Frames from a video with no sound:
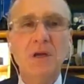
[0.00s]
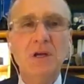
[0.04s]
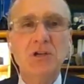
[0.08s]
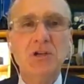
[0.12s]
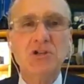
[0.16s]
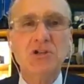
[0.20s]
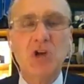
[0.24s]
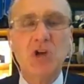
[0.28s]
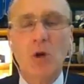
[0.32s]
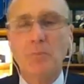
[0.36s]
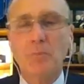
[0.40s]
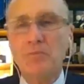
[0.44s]

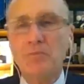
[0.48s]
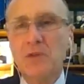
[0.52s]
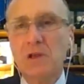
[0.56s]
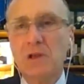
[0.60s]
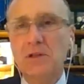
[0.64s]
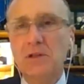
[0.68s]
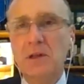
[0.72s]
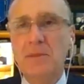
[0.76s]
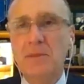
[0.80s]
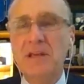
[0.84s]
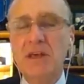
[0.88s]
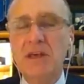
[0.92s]
So
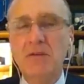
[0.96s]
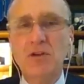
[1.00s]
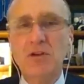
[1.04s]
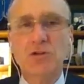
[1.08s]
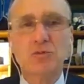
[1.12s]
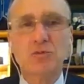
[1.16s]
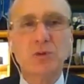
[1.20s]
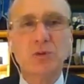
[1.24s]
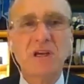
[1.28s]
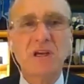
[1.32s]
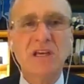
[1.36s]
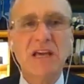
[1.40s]
let me give you
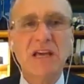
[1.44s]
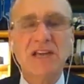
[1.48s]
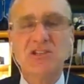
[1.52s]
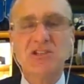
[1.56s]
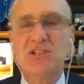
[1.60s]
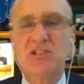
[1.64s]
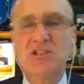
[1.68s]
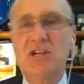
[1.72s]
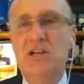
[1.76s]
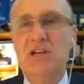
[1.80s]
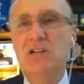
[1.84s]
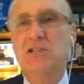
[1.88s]
3 case
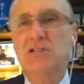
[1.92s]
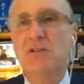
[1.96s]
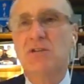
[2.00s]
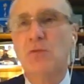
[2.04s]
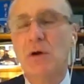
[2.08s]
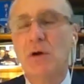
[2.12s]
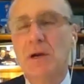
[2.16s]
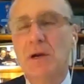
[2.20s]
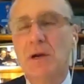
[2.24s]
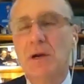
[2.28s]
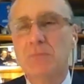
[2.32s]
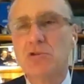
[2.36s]
studies of
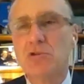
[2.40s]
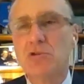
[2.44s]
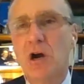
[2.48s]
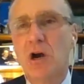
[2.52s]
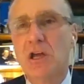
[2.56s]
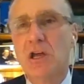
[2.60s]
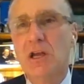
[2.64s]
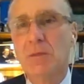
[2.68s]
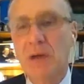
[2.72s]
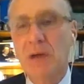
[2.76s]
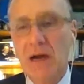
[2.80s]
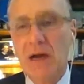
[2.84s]
what I'm
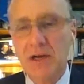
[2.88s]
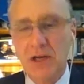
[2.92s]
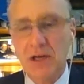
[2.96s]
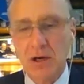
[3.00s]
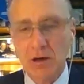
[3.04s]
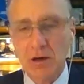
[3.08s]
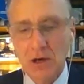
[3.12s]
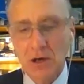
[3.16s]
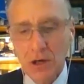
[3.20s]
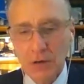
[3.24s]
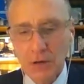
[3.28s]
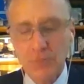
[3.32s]
talking about here.
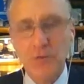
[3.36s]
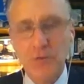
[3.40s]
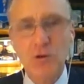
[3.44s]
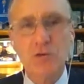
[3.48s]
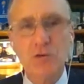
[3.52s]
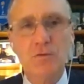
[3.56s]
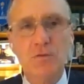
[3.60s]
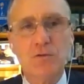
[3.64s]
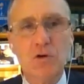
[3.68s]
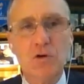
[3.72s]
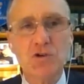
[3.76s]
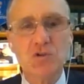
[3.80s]

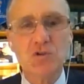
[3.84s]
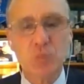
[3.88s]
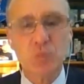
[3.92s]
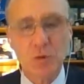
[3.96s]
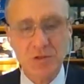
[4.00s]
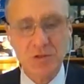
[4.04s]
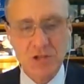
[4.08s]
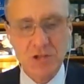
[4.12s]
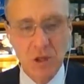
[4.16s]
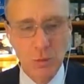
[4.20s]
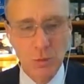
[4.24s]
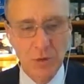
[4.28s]
First, we'll
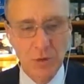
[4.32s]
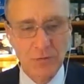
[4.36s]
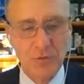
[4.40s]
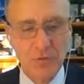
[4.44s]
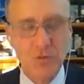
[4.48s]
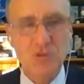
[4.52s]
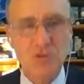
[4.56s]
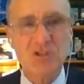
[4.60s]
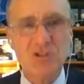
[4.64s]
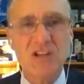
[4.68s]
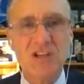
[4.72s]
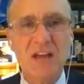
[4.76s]
deal with
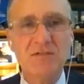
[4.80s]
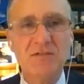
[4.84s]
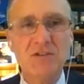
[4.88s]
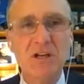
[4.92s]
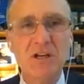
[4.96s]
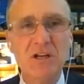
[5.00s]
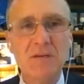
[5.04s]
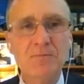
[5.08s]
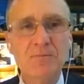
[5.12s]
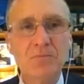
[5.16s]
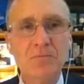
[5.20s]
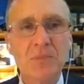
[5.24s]
food
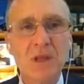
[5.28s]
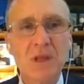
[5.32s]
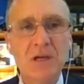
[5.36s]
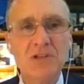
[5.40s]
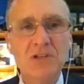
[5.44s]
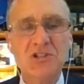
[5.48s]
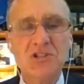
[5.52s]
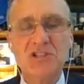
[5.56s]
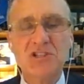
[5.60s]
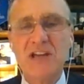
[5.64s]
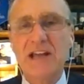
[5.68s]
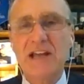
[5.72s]
safety.
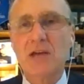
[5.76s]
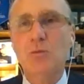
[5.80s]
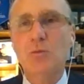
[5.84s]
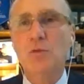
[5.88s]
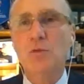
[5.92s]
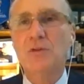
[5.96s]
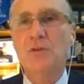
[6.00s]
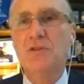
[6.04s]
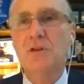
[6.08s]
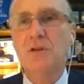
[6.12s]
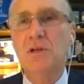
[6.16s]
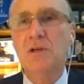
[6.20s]
Second,
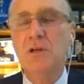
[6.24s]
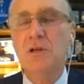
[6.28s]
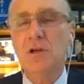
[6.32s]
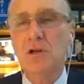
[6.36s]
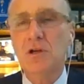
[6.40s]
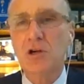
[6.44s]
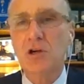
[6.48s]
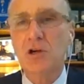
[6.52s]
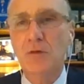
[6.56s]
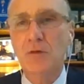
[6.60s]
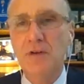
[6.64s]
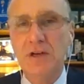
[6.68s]
with the
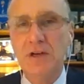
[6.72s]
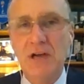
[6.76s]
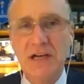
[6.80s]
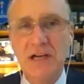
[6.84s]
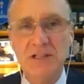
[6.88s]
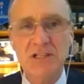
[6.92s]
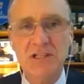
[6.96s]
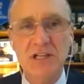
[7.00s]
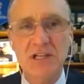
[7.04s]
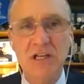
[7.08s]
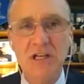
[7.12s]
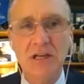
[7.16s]

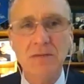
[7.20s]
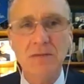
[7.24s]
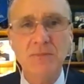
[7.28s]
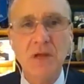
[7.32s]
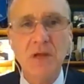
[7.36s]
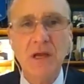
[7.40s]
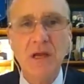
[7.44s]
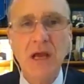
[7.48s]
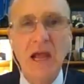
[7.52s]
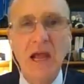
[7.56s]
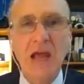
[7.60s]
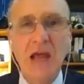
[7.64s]
COVID-19,
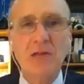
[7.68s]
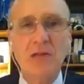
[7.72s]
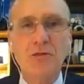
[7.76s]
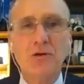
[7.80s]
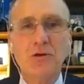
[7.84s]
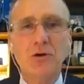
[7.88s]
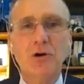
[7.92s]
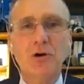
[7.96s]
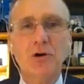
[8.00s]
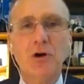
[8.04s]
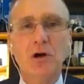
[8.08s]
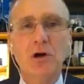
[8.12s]
and
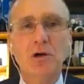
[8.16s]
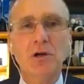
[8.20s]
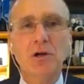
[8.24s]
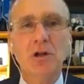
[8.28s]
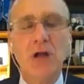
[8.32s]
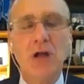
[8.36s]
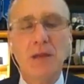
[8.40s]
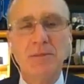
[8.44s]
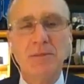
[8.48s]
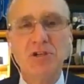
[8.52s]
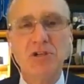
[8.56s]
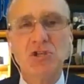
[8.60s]
third on
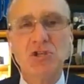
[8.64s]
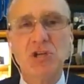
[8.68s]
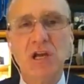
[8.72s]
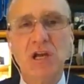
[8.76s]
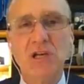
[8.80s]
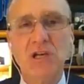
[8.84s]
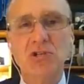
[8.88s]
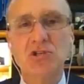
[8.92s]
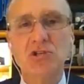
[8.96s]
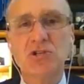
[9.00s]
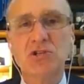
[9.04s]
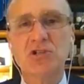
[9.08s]
climate
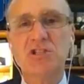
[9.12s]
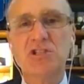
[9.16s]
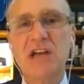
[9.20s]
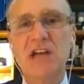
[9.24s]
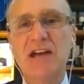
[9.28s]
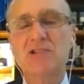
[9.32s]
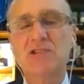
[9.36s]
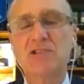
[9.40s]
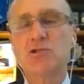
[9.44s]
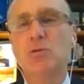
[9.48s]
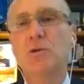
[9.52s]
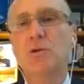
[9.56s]
change,
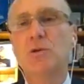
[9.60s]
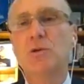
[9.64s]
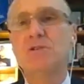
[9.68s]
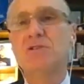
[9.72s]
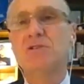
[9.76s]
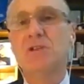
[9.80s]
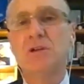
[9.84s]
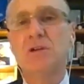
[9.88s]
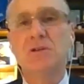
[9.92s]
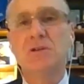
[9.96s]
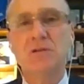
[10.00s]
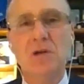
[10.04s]
disaster
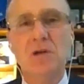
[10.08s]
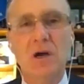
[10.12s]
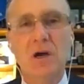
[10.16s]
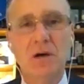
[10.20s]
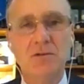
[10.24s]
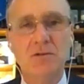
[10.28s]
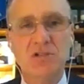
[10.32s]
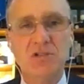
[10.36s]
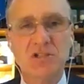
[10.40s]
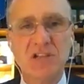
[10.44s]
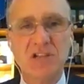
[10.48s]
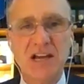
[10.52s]

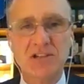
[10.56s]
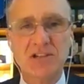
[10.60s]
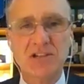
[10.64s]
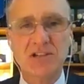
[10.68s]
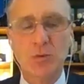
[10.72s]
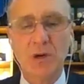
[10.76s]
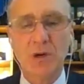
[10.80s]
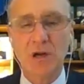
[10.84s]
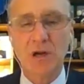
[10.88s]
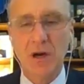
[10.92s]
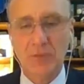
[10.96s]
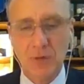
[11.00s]

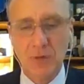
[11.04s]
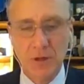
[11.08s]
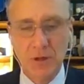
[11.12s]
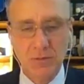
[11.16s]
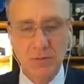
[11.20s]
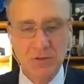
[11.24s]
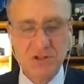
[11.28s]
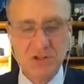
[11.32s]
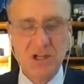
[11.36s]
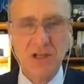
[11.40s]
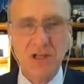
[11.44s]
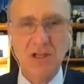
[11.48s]
recovery and
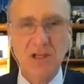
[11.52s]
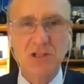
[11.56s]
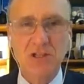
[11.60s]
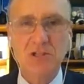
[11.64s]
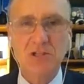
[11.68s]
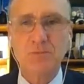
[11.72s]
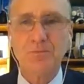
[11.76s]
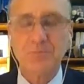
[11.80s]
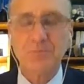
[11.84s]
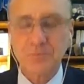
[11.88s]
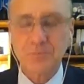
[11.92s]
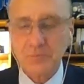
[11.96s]

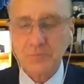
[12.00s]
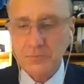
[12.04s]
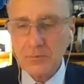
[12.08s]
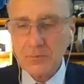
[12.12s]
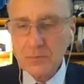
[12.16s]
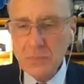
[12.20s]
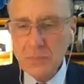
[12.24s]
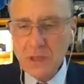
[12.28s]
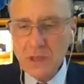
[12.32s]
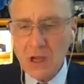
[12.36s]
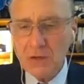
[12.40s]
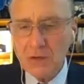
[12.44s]
resilience.
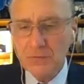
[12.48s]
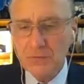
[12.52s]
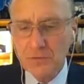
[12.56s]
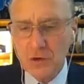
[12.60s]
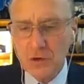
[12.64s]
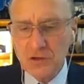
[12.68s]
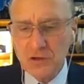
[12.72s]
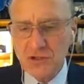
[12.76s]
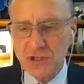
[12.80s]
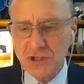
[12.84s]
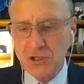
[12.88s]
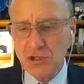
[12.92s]

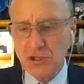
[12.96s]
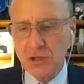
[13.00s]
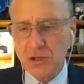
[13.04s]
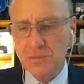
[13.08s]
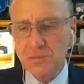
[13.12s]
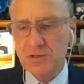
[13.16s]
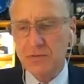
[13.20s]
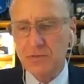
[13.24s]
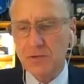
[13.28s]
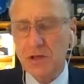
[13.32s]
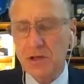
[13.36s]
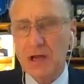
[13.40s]
First, in
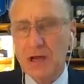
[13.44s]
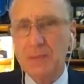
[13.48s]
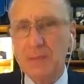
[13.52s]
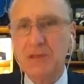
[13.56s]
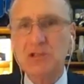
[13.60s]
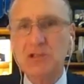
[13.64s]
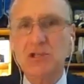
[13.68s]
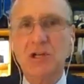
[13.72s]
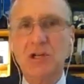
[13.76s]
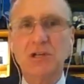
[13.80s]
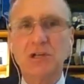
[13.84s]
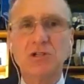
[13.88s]
terms of
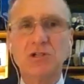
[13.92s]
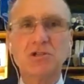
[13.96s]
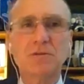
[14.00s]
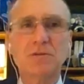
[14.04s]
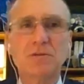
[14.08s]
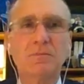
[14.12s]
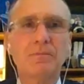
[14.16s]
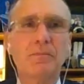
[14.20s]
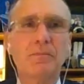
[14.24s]
climate change.